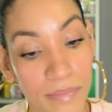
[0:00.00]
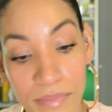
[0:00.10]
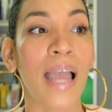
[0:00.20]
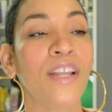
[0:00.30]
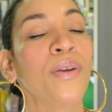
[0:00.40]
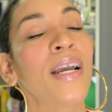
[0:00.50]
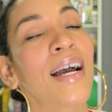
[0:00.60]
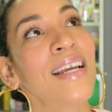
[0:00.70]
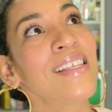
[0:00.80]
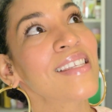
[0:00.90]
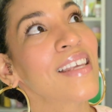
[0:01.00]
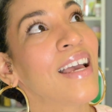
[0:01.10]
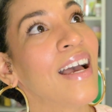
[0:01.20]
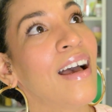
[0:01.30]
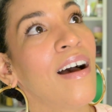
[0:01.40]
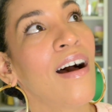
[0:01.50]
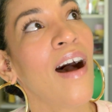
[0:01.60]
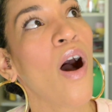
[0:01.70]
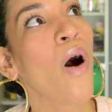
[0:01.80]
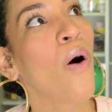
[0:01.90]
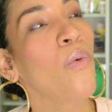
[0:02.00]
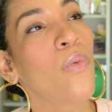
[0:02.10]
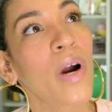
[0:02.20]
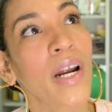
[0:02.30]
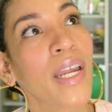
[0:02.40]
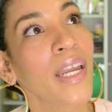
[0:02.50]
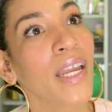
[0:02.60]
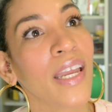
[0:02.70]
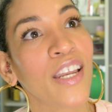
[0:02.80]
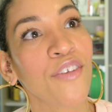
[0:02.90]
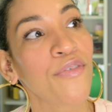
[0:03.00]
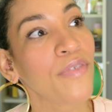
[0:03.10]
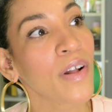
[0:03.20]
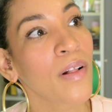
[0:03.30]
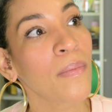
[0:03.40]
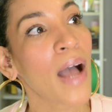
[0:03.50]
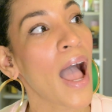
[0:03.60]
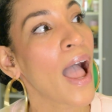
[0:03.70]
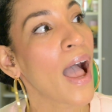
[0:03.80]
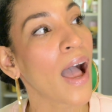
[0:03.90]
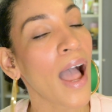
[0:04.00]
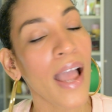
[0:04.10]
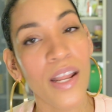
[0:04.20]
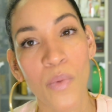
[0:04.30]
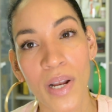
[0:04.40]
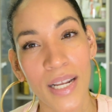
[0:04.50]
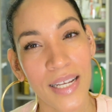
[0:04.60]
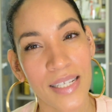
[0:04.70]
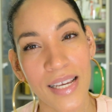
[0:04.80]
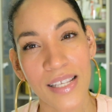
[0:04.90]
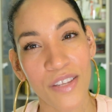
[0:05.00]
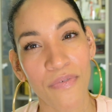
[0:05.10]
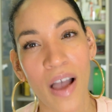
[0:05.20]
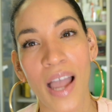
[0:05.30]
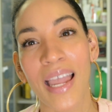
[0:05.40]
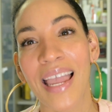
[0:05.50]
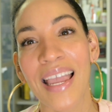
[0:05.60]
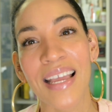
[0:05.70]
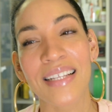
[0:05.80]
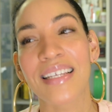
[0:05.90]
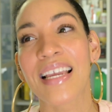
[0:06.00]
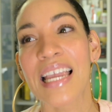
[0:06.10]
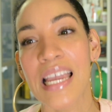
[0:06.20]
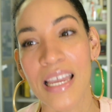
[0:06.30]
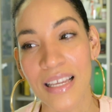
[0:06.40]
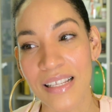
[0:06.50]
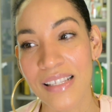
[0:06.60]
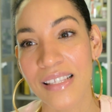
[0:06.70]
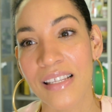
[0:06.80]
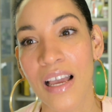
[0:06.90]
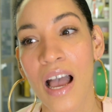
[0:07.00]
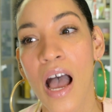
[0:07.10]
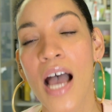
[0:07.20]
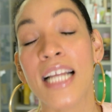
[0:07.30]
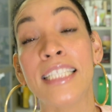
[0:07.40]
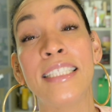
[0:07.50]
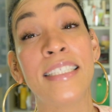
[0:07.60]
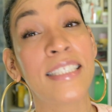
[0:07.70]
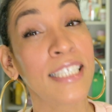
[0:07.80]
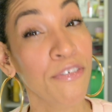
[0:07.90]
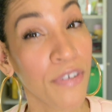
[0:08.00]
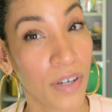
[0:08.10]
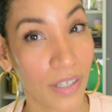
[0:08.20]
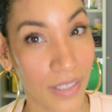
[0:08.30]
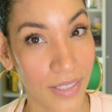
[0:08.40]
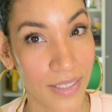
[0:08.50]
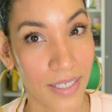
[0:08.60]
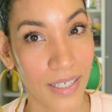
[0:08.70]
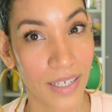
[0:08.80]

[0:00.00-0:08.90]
And you guys, working in film, anyone can testify, it is difficult